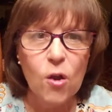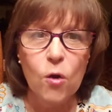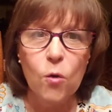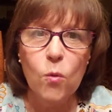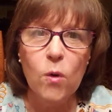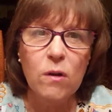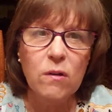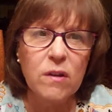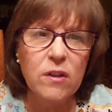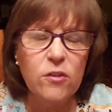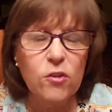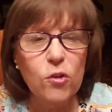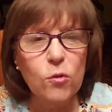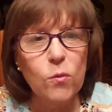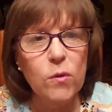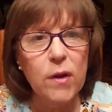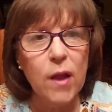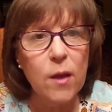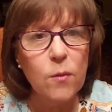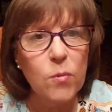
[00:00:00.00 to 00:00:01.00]
Well, can you
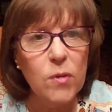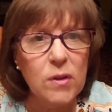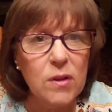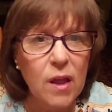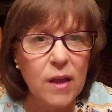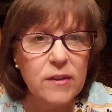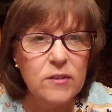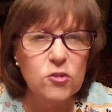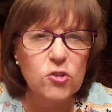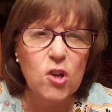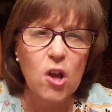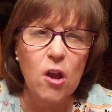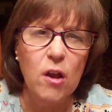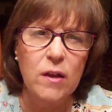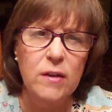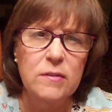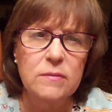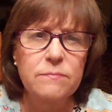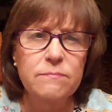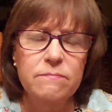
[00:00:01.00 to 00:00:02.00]
and I be like
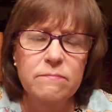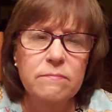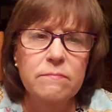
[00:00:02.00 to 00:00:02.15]
John?